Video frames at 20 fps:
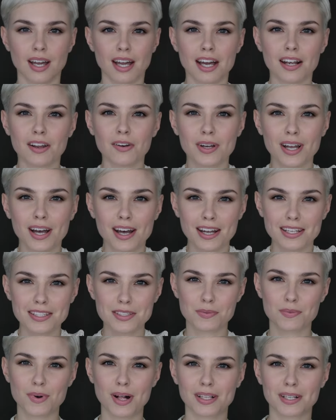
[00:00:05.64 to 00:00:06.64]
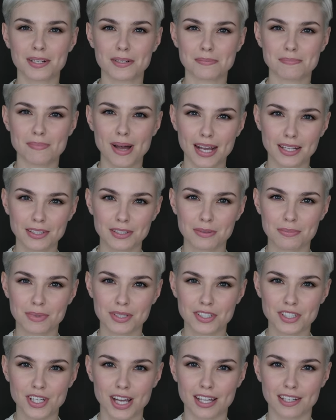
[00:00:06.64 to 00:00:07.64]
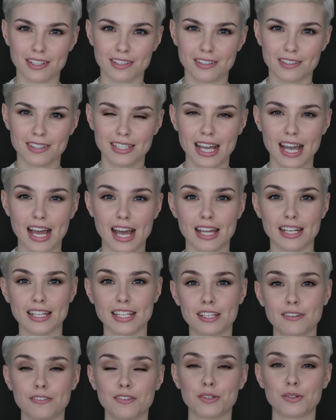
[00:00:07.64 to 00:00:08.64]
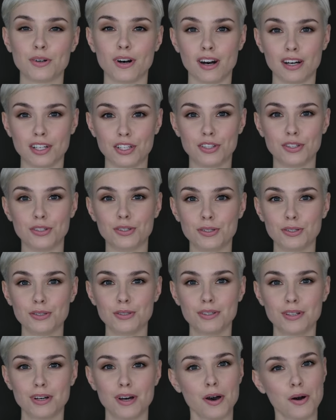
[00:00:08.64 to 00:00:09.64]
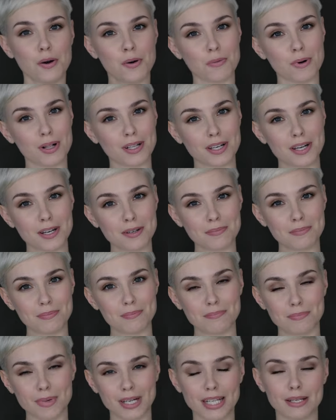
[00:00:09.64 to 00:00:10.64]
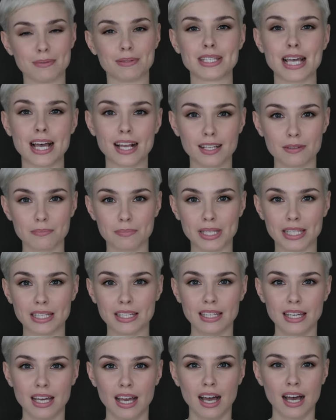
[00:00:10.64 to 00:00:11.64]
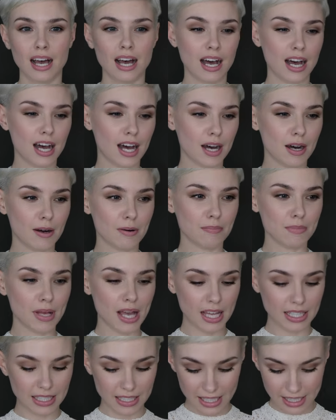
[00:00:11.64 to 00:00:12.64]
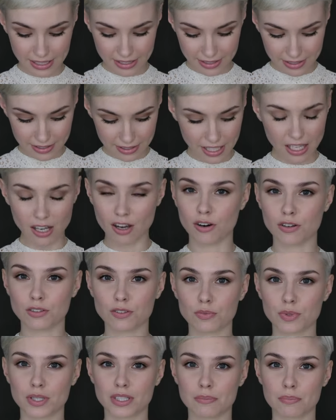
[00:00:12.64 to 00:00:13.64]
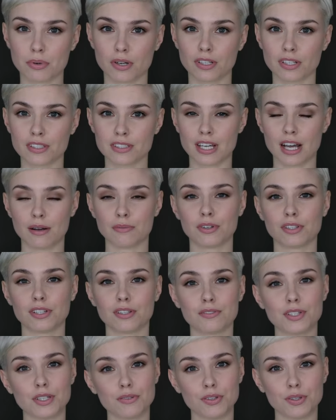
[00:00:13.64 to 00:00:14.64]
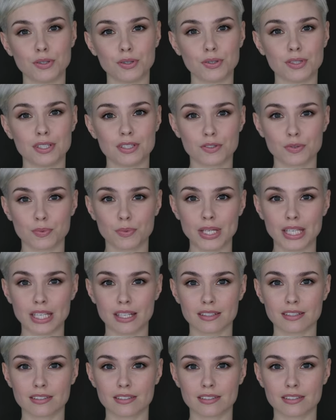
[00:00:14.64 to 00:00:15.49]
Hello guys, welcome back to my channel, and if you are new, welcome. My name is Egle and let's get on with the products that I'm going to review this week.